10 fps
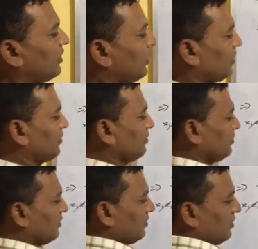and onto.
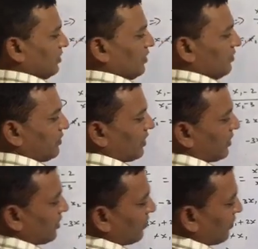Now we can
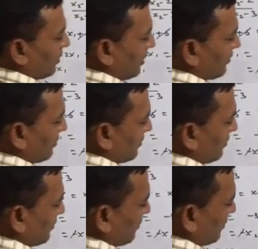conclude
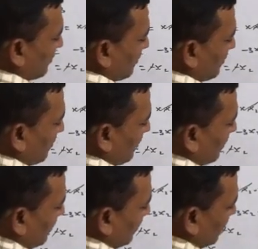is
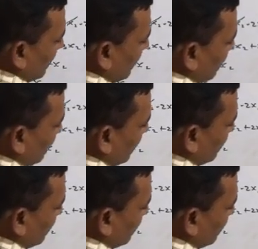f